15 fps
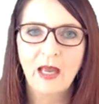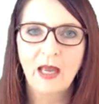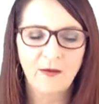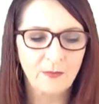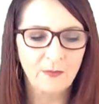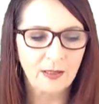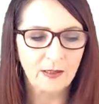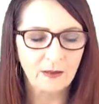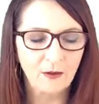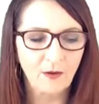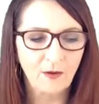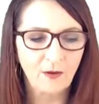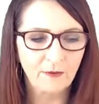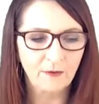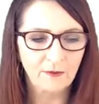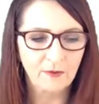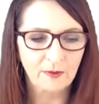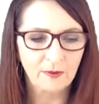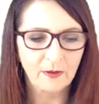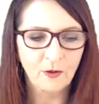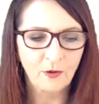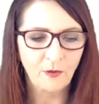been got,
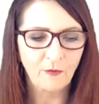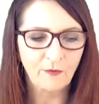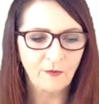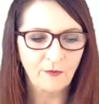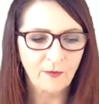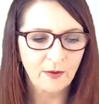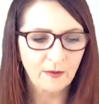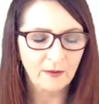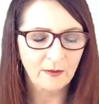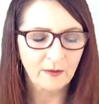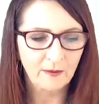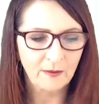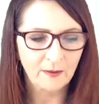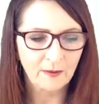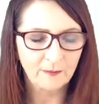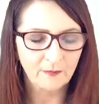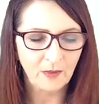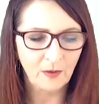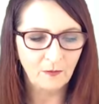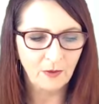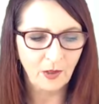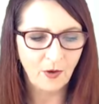you know, from a
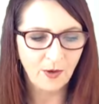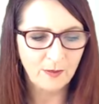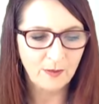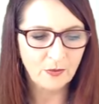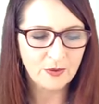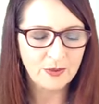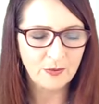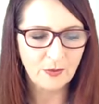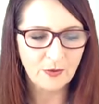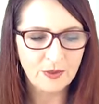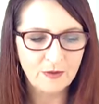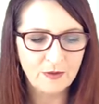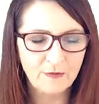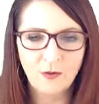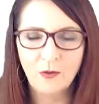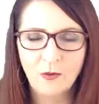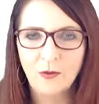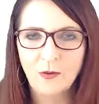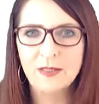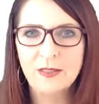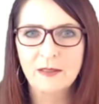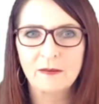reliable source, of
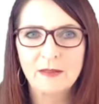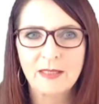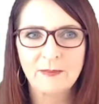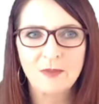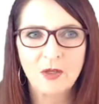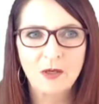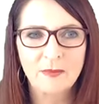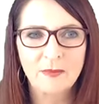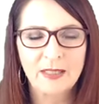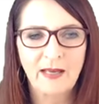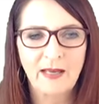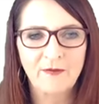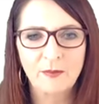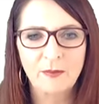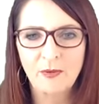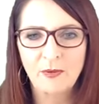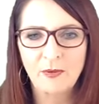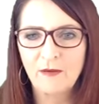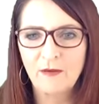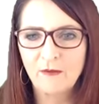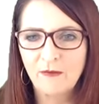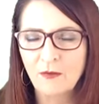course, and sometimes they have to put in
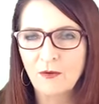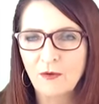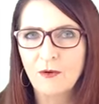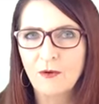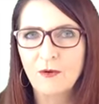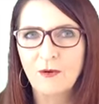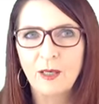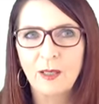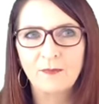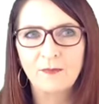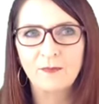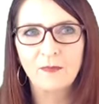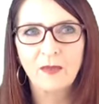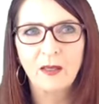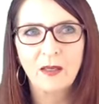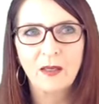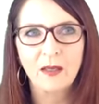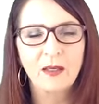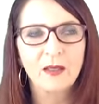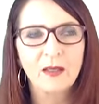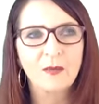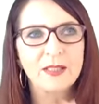for,
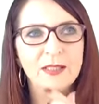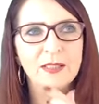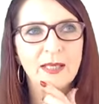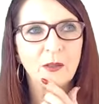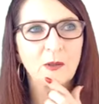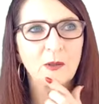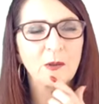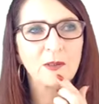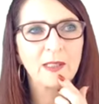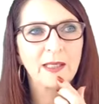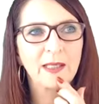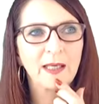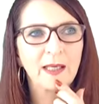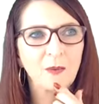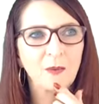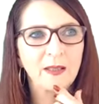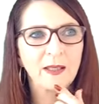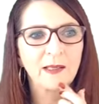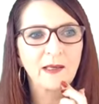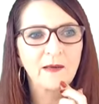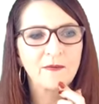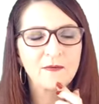what's that called again, when they
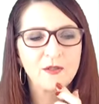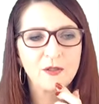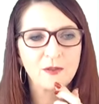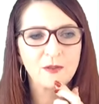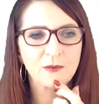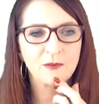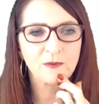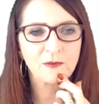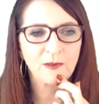have to